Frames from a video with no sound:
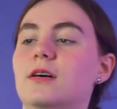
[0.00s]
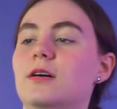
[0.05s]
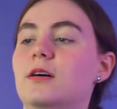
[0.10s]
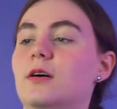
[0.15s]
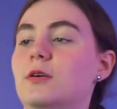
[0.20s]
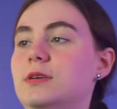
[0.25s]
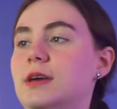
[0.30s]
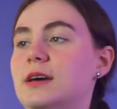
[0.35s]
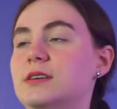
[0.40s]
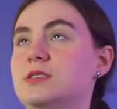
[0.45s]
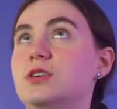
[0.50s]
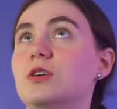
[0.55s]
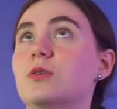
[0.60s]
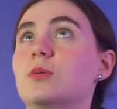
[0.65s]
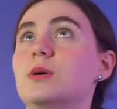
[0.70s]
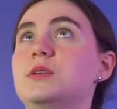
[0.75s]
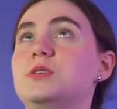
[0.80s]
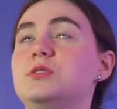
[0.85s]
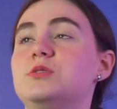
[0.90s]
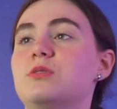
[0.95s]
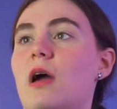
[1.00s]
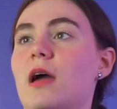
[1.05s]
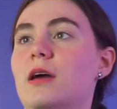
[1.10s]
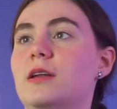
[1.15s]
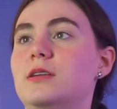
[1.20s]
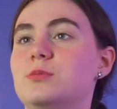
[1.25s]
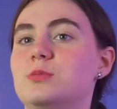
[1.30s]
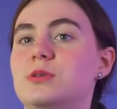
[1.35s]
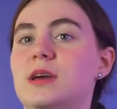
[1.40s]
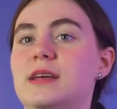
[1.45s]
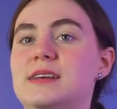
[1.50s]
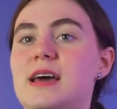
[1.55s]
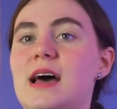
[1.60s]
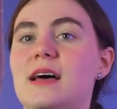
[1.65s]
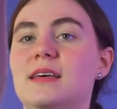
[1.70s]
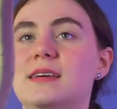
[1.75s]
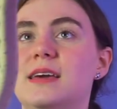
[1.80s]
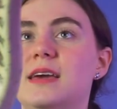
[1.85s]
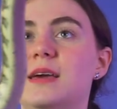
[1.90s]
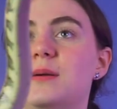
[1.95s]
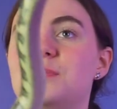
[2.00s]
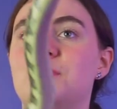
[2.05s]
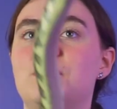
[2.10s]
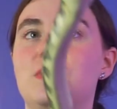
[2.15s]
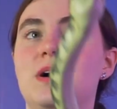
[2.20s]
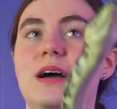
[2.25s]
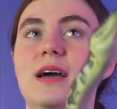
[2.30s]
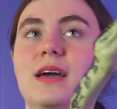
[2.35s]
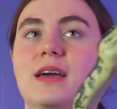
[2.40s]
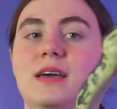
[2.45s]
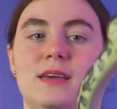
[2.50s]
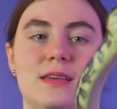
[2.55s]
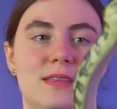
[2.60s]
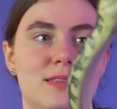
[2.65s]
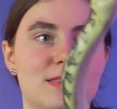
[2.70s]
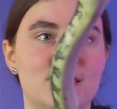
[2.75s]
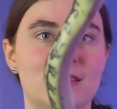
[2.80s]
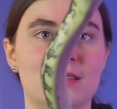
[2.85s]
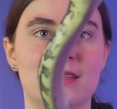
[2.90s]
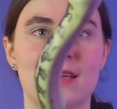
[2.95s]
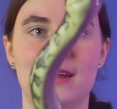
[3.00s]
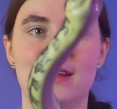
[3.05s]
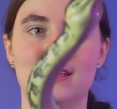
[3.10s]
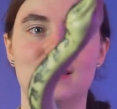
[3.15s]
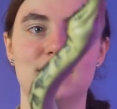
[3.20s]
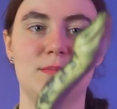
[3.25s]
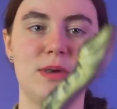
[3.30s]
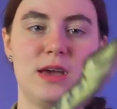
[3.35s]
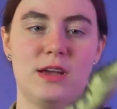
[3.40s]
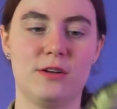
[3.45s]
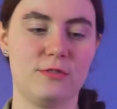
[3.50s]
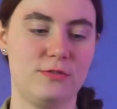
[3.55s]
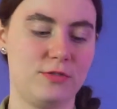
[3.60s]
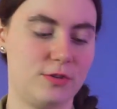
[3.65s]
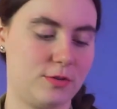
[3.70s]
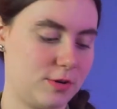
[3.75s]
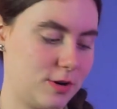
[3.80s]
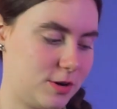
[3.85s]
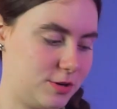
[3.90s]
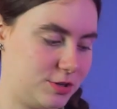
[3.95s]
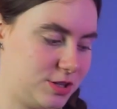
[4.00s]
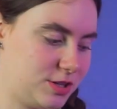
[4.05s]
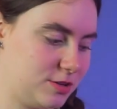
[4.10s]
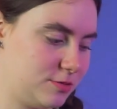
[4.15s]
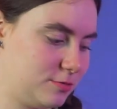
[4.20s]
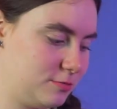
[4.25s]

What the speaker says: Oh yes, you're going to try to retaliate by getting the microphone, aren't you?